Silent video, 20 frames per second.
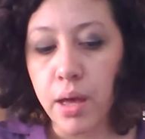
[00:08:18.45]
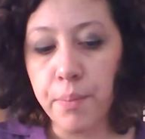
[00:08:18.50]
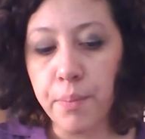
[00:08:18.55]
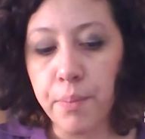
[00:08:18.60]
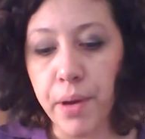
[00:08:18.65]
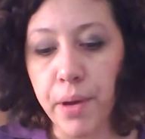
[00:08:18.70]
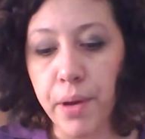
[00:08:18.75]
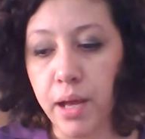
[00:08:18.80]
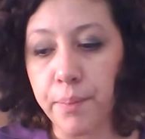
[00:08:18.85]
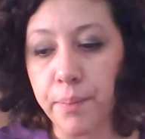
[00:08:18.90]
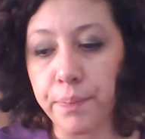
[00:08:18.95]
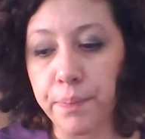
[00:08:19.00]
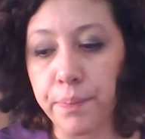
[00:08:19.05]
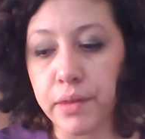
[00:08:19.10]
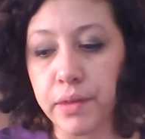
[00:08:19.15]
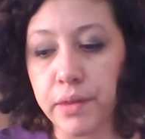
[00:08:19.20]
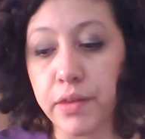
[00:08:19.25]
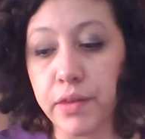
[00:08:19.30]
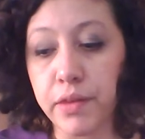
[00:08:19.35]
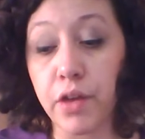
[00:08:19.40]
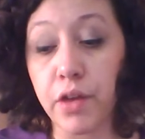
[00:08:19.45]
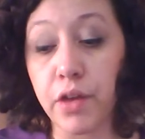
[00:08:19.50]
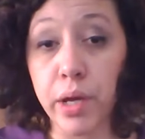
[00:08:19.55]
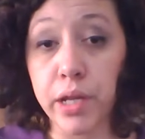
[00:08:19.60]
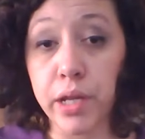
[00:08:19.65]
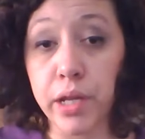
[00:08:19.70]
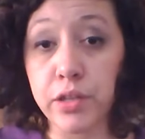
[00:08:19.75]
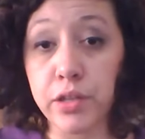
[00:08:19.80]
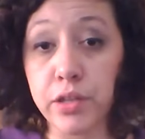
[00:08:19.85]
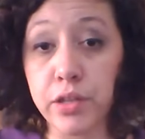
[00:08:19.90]
But the other
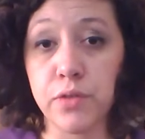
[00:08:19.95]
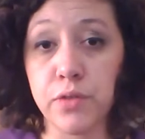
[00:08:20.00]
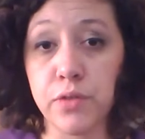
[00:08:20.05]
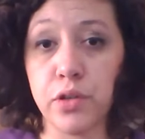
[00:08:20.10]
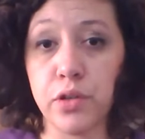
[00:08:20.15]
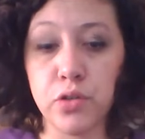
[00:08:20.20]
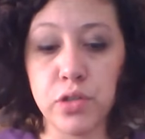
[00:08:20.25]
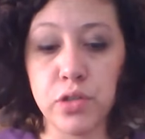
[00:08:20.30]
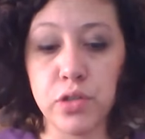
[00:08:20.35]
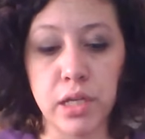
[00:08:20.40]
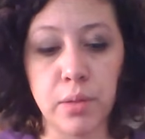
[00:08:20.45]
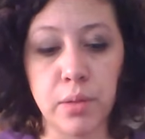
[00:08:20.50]
way to do it, if you're using